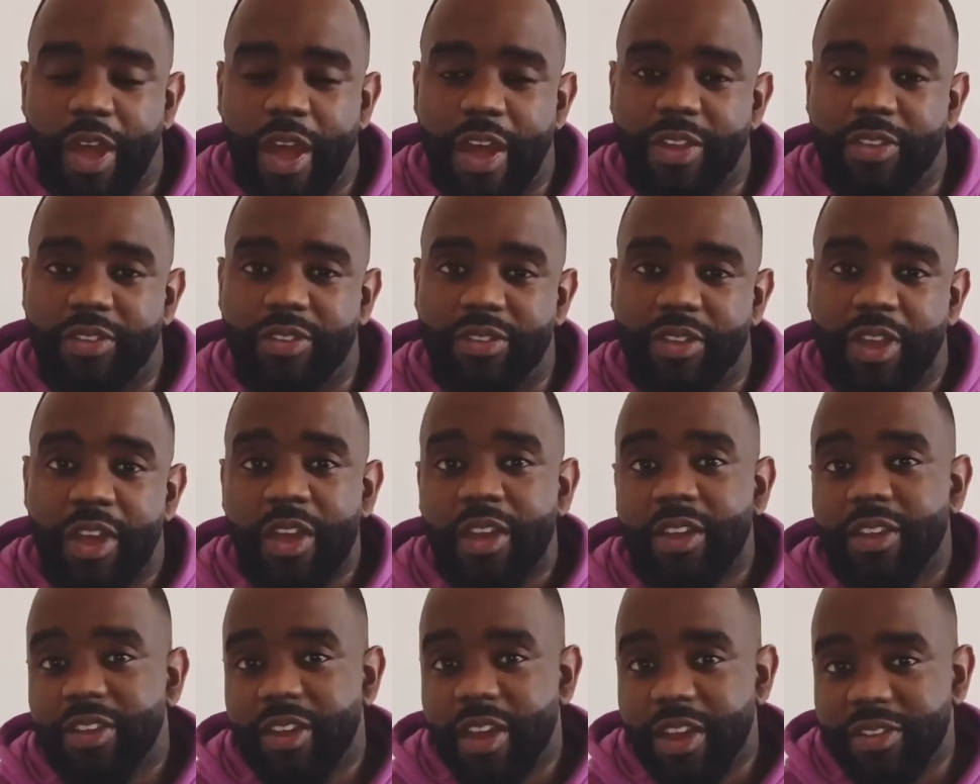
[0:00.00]
And
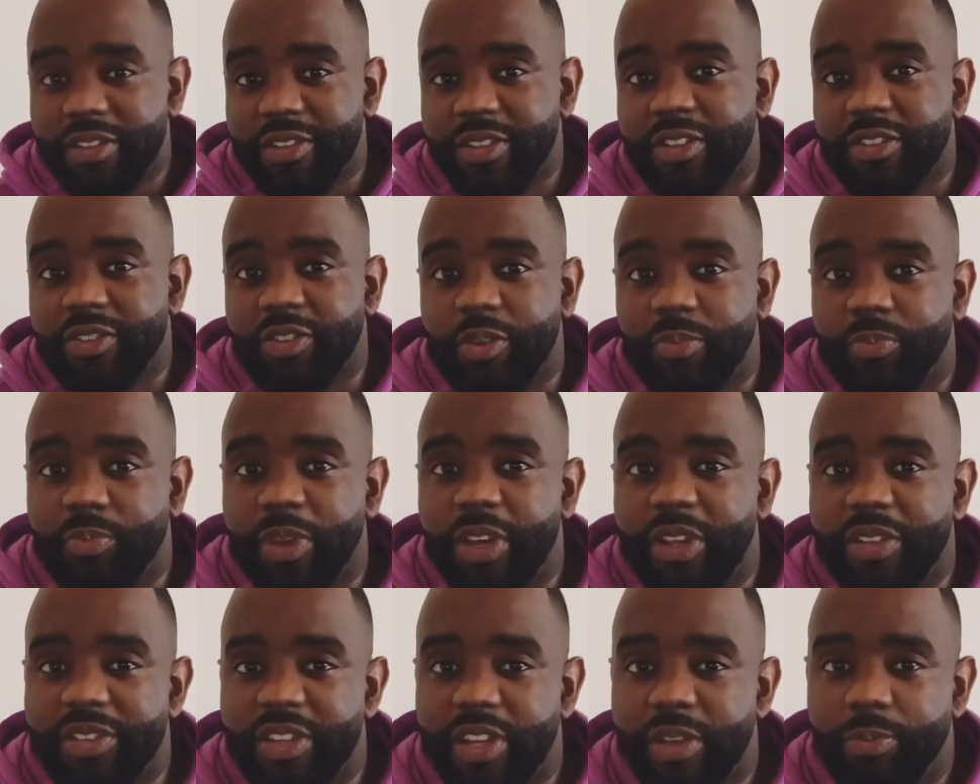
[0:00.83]
yes, it's on
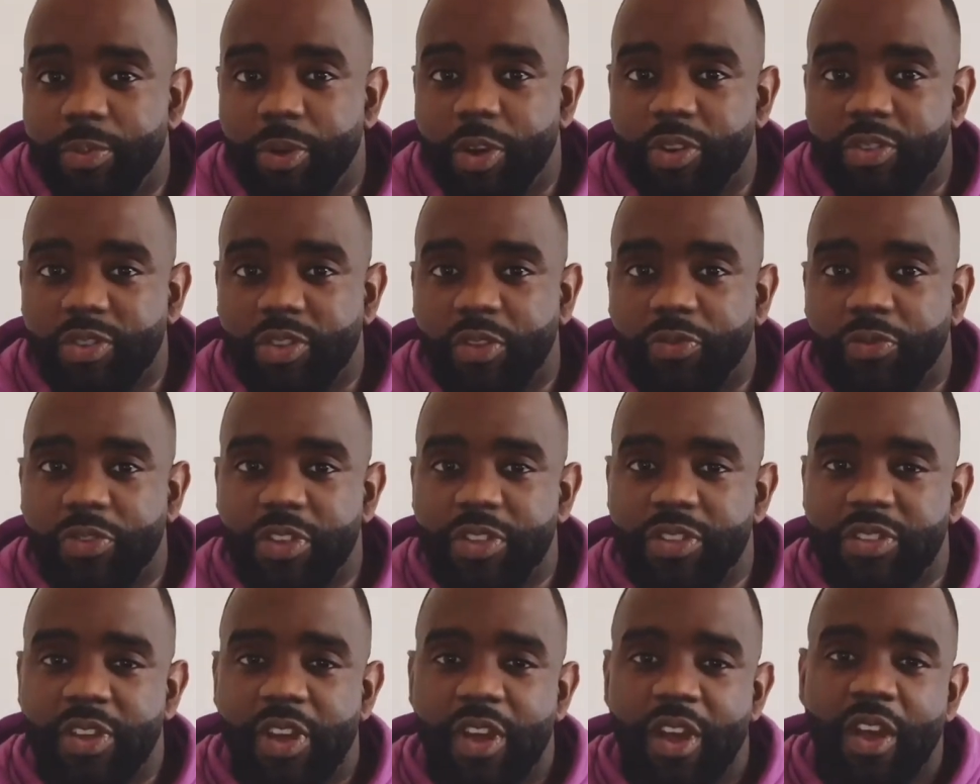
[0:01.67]
BT Box
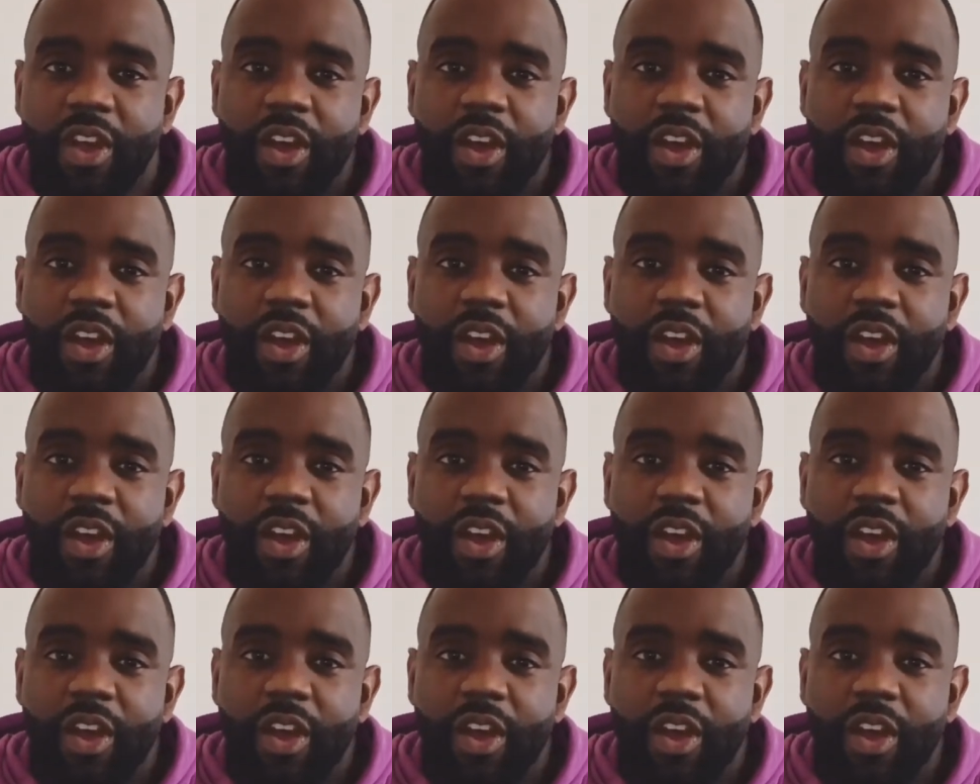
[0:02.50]
Office.